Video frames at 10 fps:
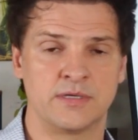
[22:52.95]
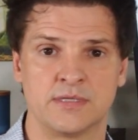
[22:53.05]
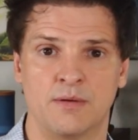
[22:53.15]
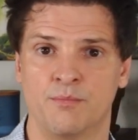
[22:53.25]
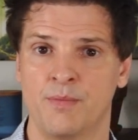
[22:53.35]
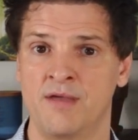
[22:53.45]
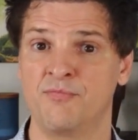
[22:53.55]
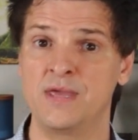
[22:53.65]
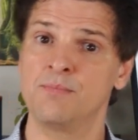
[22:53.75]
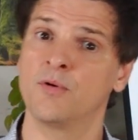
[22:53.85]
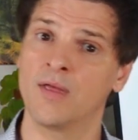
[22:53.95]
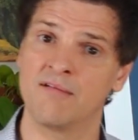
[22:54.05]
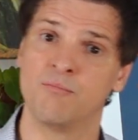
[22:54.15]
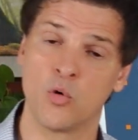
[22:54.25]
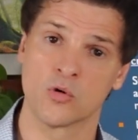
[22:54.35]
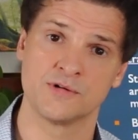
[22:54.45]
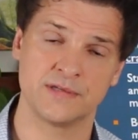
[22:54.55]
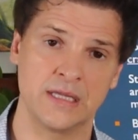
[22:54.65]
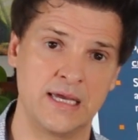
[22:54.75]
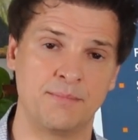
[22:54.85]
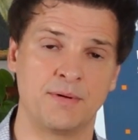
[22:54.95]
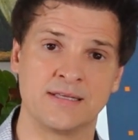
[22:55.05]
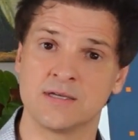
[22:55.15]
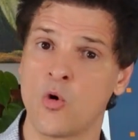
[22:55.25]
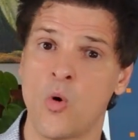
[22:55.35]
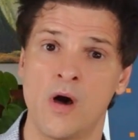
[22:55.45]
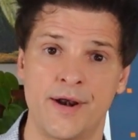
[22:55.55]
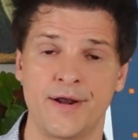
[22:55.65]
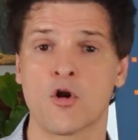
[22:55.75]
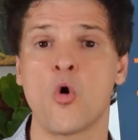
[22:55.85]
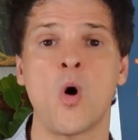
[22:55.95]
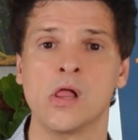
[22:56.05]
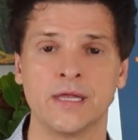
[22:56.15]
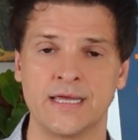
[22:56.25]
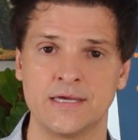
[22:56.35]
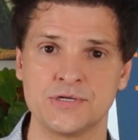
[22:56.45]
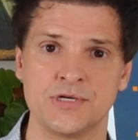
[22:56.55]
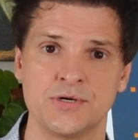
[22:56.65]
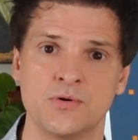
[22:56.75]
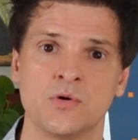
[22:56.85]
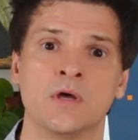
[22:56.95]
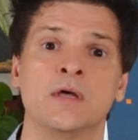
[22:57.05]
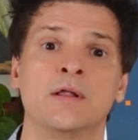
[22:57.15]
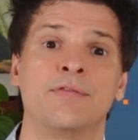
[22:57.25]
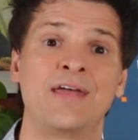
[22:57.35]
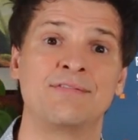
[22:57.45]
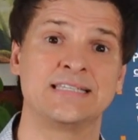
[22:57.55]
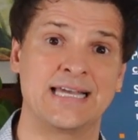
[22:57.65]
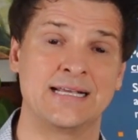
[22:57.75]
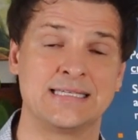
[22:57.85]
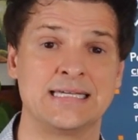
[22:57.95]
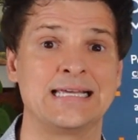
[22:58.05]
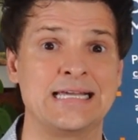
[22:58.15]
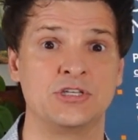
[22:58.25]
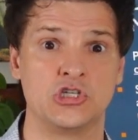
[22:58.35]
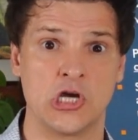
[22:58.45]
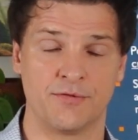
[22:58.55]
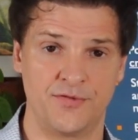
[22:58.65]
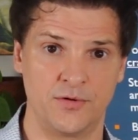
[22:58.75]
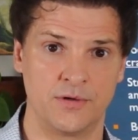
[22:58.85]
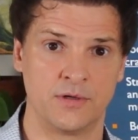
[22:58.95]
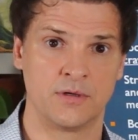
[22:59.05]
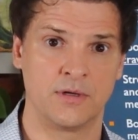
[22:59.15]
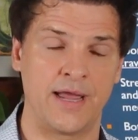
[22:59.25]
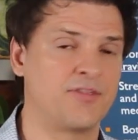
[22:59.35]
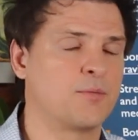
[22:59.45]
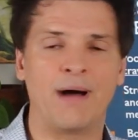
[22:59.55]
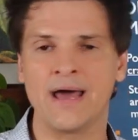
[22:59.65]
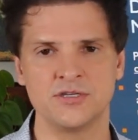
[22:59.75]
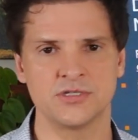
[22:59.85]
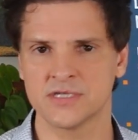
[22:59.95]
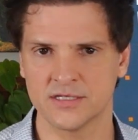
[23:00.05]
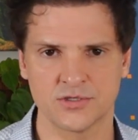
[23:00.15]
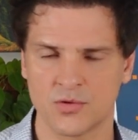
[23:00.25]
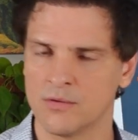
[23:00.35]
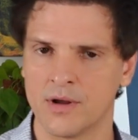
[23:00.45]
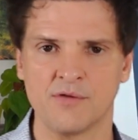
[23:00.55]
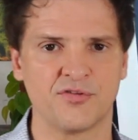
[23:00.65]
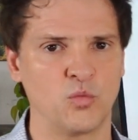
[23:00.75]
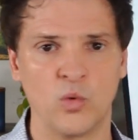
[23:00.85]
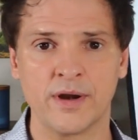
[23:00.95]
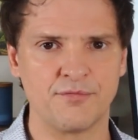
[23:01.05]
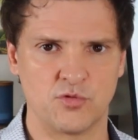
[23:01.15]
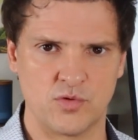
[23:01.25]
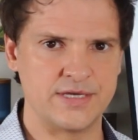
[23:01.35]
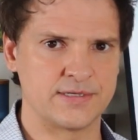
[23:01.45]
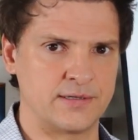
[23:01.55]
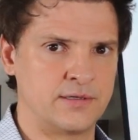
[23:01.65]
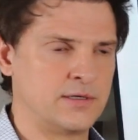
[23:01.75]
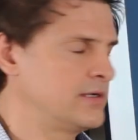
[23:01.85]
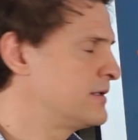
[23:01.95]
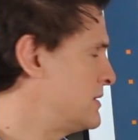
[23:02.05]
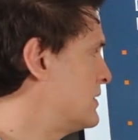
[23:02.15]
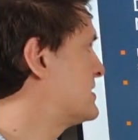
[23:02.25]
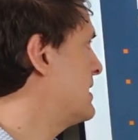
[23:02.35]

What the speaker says: is that if people have poor sleep, it's a quantity or quality issue. They have a tendency to eat junk food and their body just gets thrown off for whatever reason. So it's